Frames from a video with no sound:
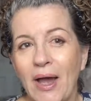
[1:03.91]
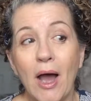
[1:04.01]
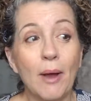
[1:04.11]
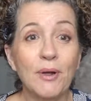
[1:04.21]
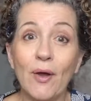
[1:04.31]

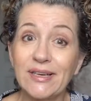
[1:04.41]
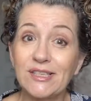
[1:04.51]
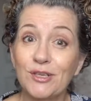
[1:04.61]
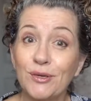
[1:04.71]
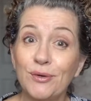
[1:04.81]
I'm going
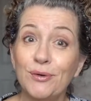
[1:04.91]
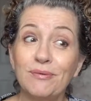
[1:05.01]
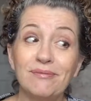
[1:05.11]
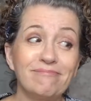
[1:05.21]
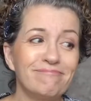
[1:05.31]
to,
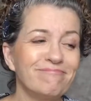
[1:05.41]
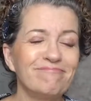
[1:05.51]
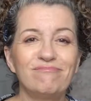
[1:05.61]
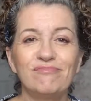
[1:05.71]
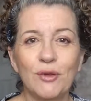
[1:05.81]

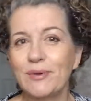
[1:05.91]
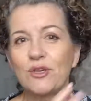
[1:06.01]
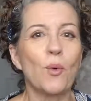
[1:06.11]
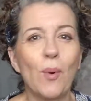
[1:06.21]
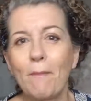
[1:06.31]
so it's
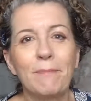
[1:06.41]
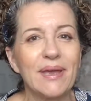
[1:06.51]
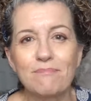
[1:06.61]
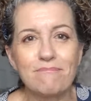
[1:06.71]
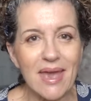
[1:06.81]
not one
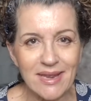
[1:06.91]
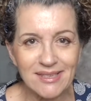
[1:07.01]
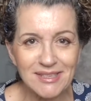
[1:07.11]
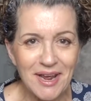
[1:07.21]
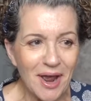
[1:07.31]
big
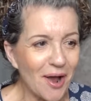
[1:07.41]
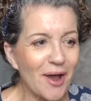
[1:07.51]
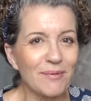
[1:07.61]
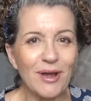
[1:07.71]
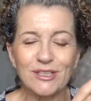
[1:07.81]
mess,
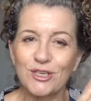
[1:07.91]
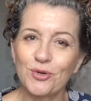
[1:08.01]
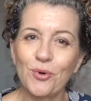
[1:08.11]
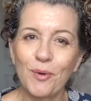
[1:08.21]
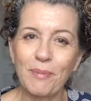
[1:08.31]
I'm going to
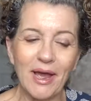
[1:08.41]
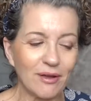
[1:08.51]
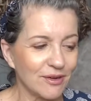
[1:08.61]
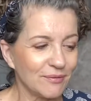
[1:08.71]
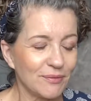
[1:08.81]
talk
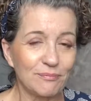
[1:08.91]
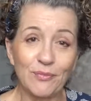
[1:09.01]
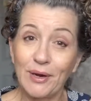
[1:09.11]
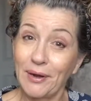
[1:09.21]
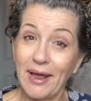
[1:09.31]
about,
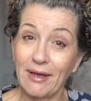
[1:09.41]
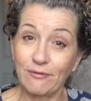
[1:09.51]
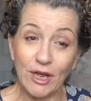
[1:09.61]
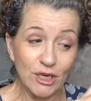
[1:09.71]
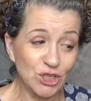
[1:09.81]
we're going to have
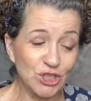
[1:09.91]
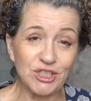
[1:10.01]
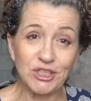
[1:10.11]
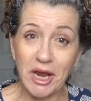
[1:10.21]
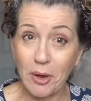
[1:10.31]

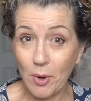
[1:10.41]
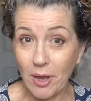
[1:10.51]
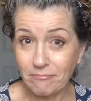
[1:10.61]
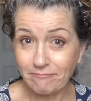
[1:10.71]
shower,